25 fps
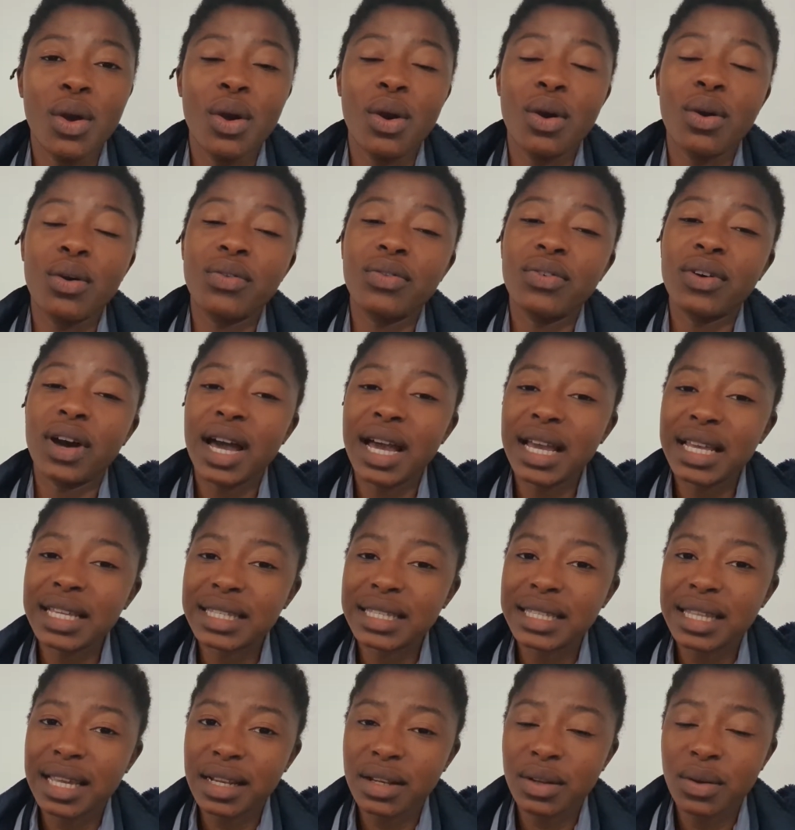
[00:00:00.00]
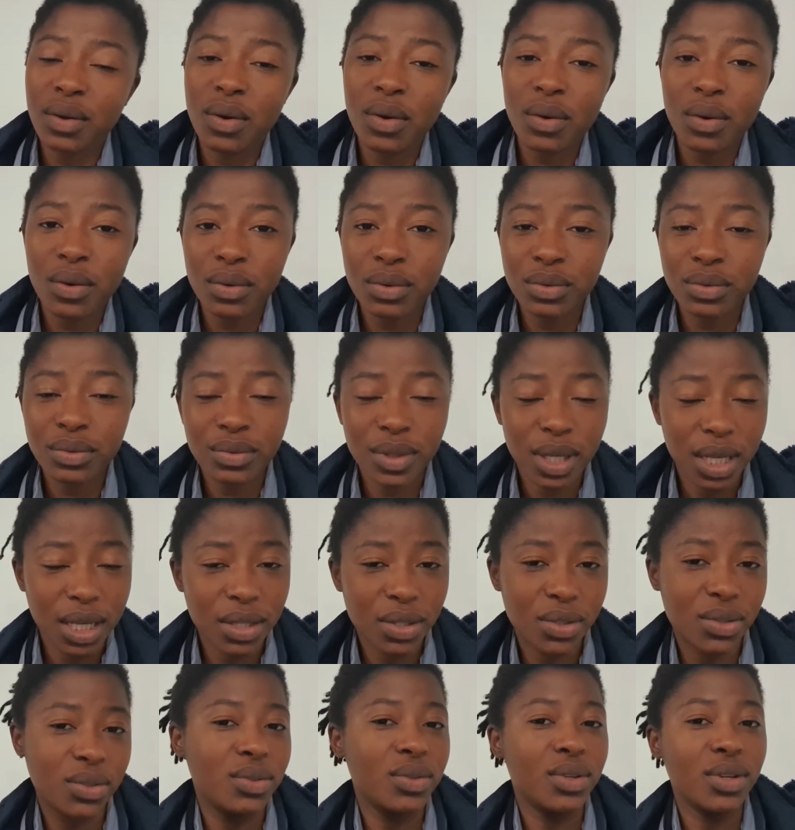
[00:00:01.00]
Or for us that go
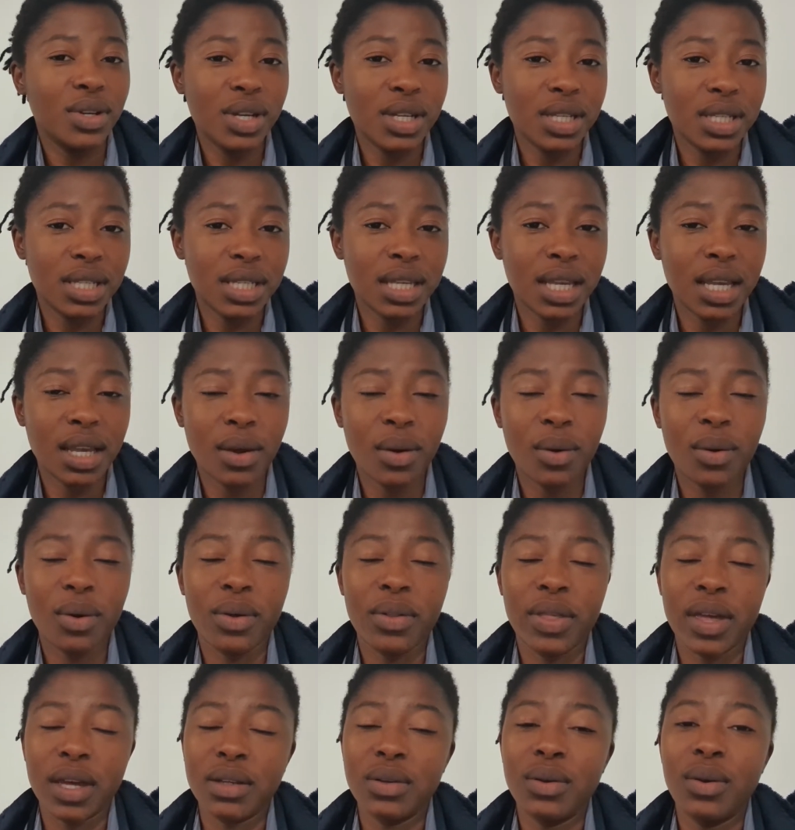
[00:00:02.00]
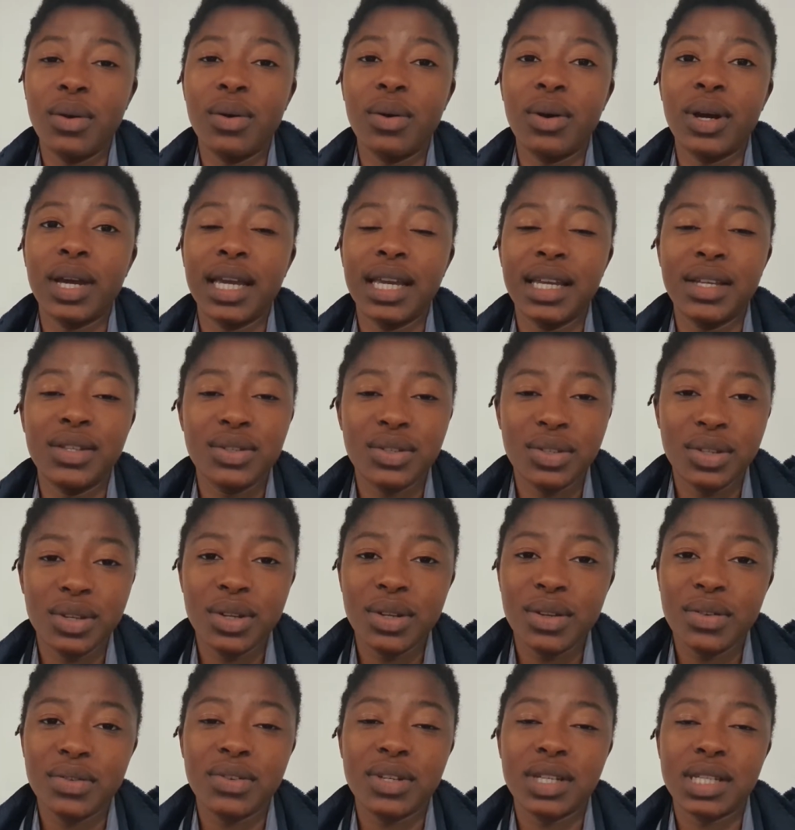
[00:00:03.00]
to nursing or that go into
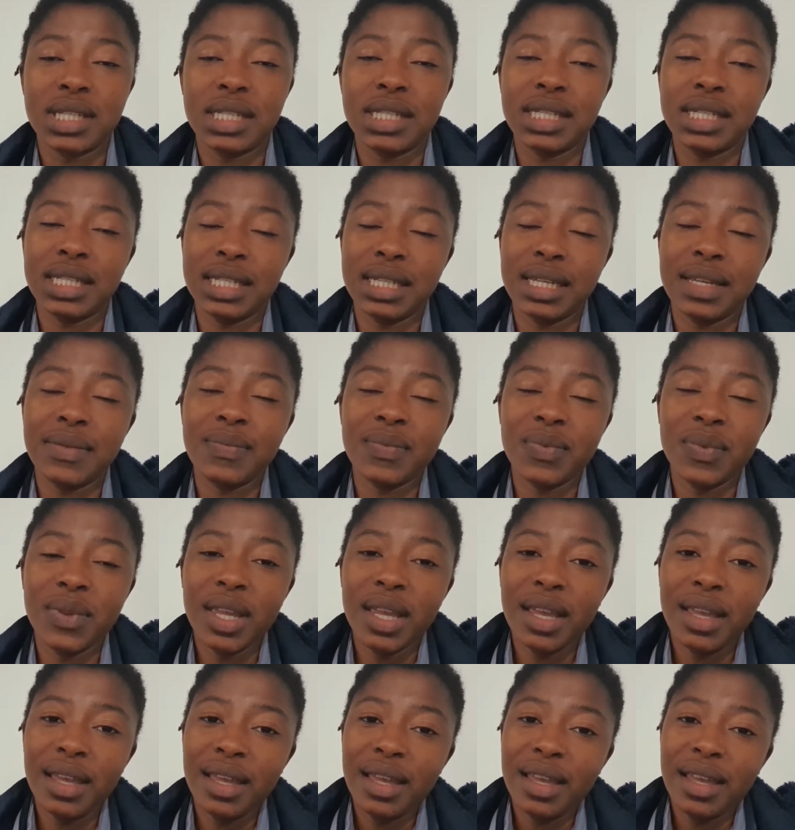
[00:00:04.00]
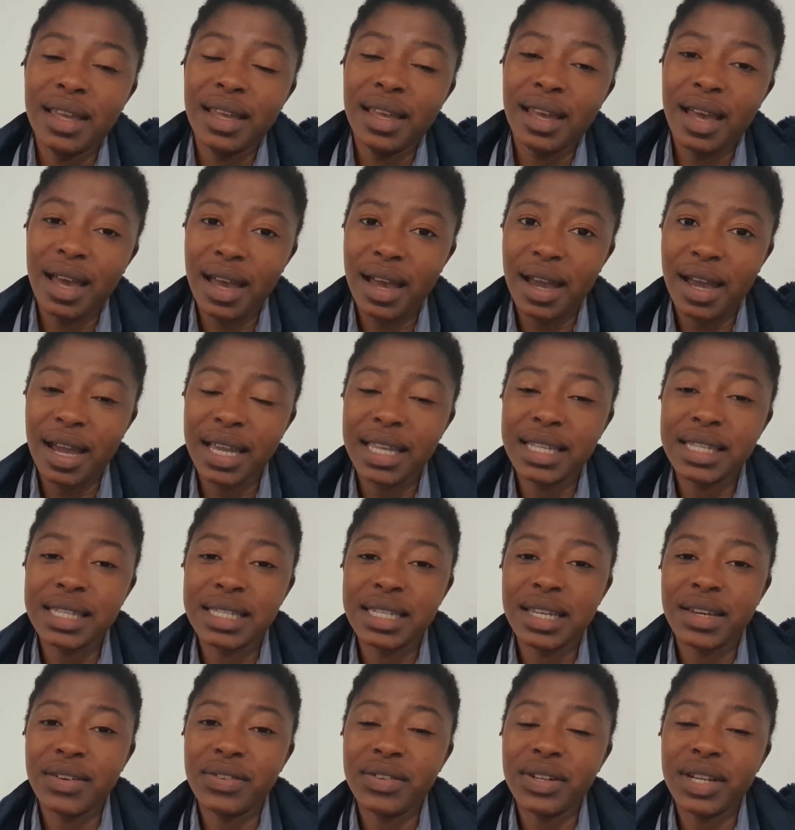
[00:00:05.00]
university, it's
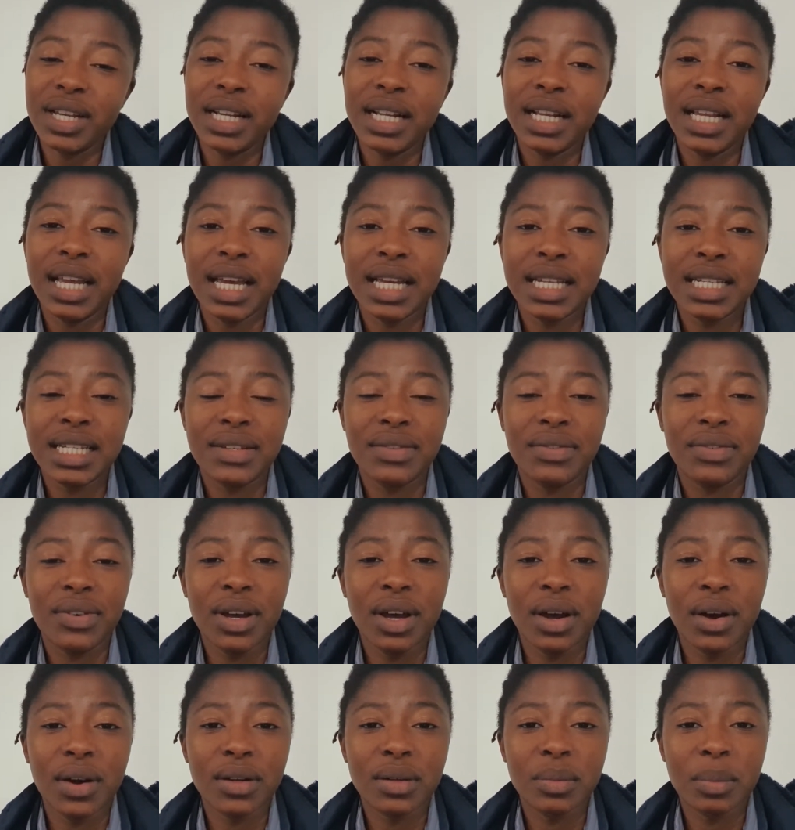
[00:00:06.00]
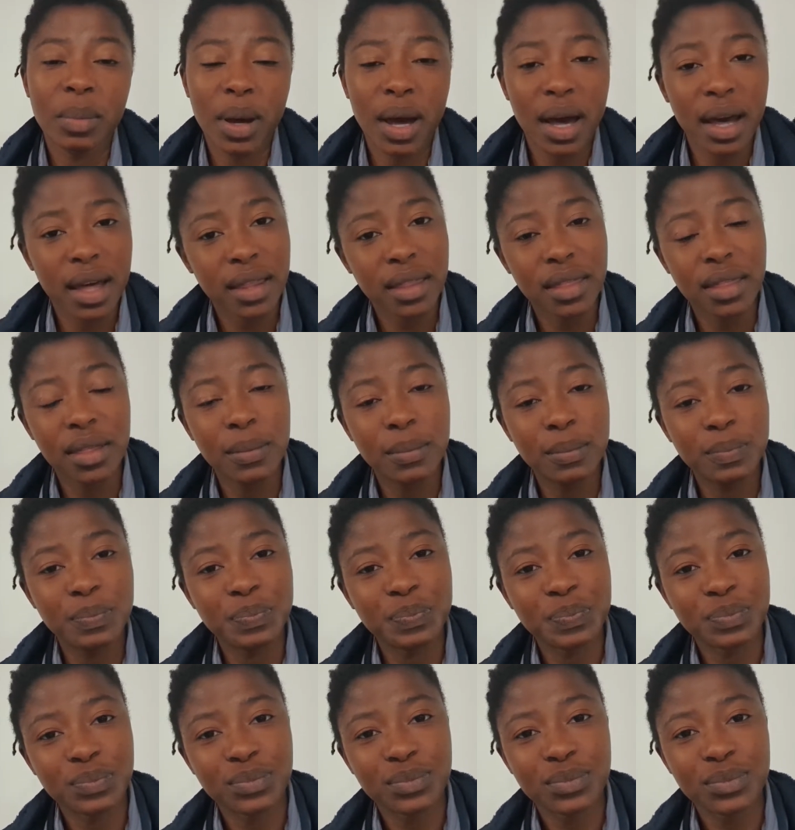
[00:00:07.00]
definitely a difficult path
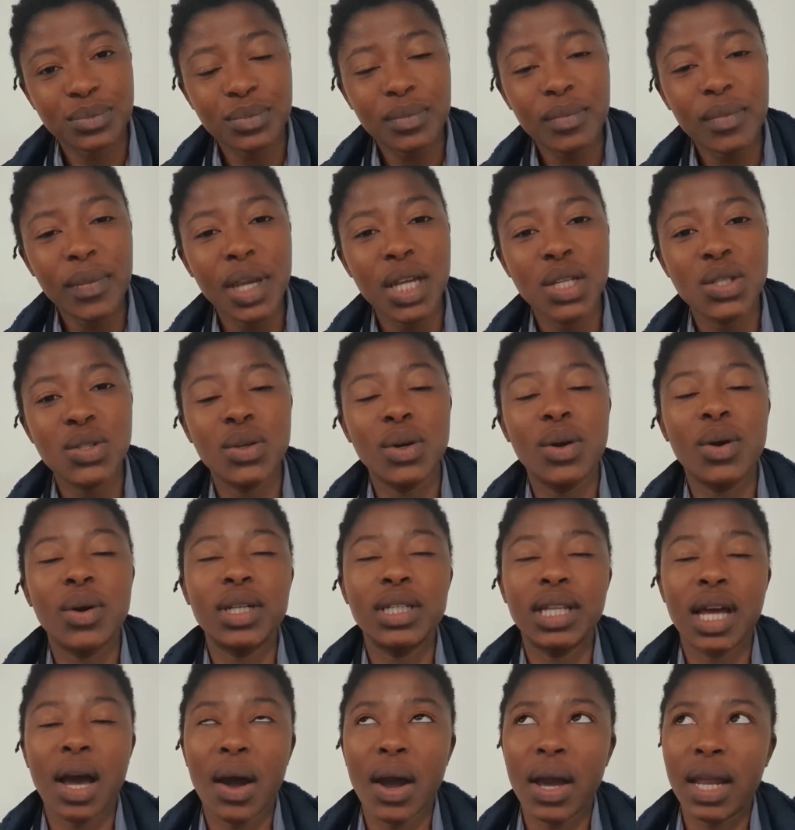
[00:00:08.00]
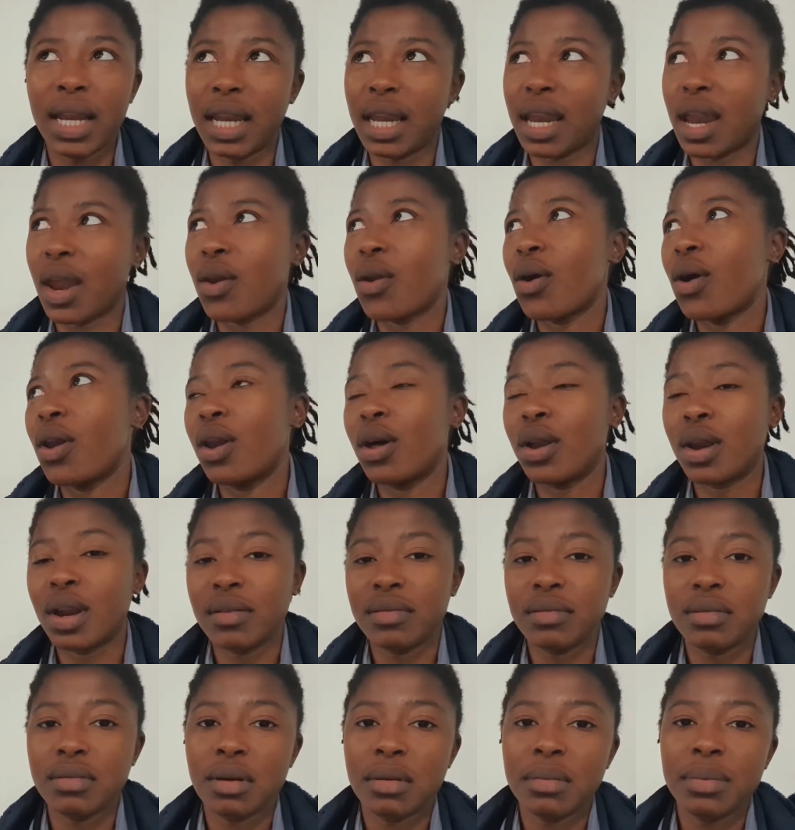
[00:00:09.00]
to go down. And I know a lot
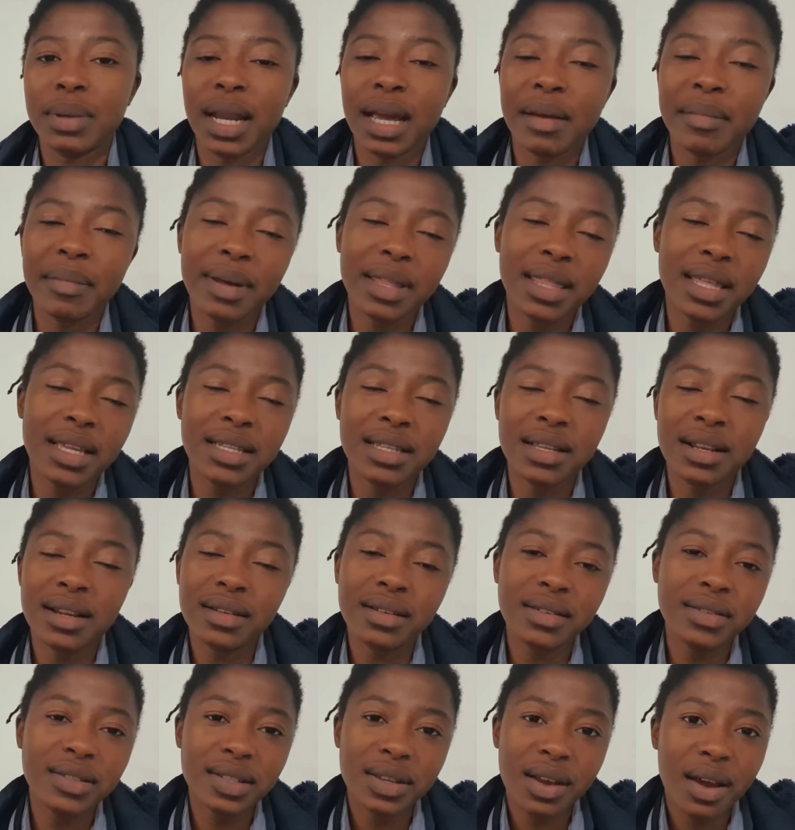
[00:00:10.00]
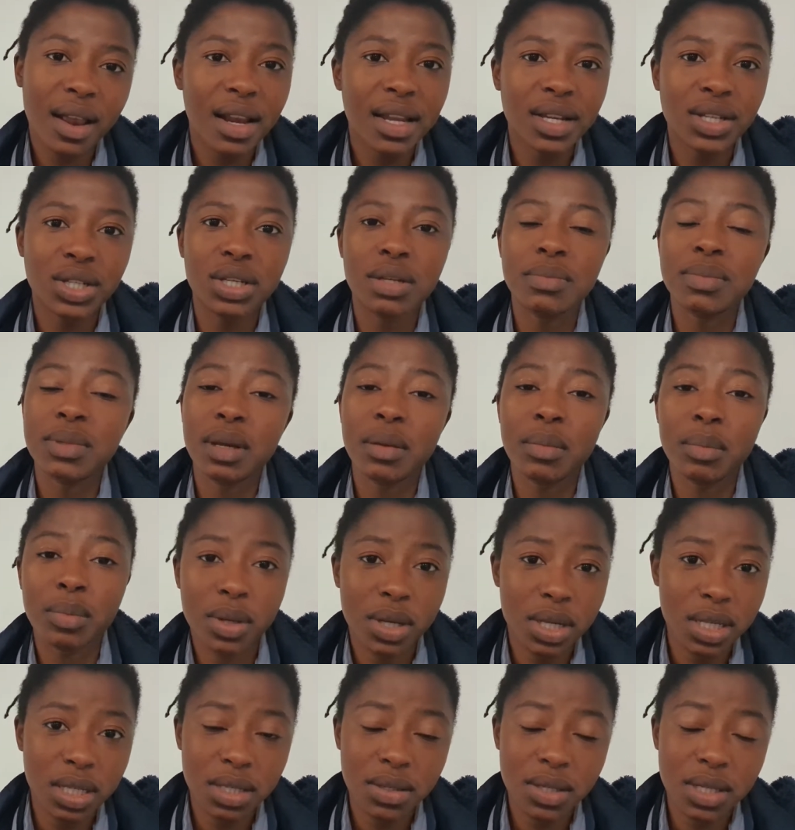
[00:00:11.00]
of you will be like, but there's a lot of scholarships and
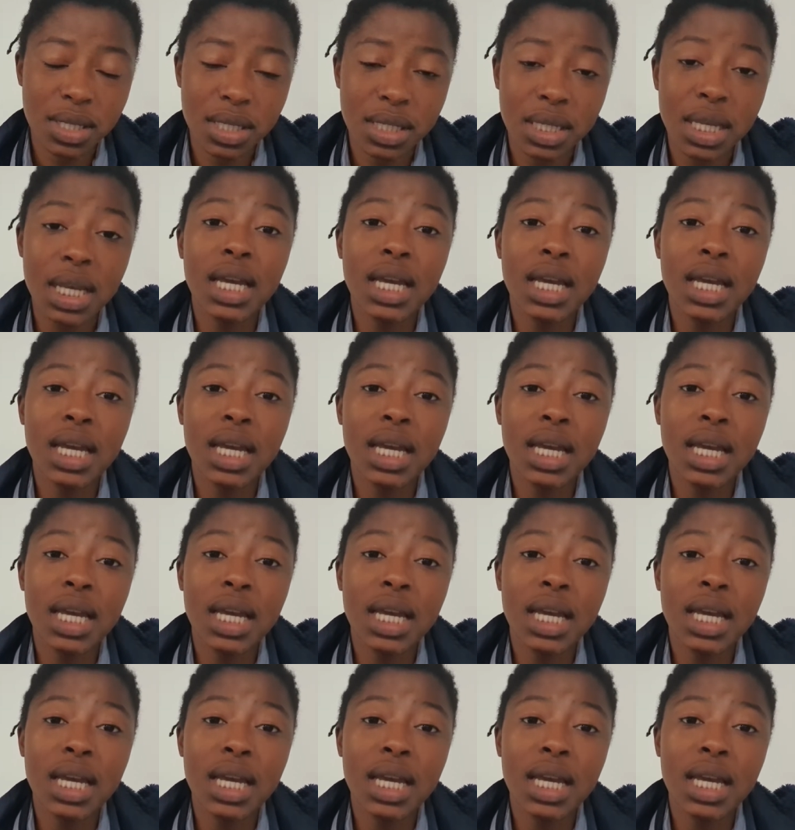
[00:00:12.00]
bursaries.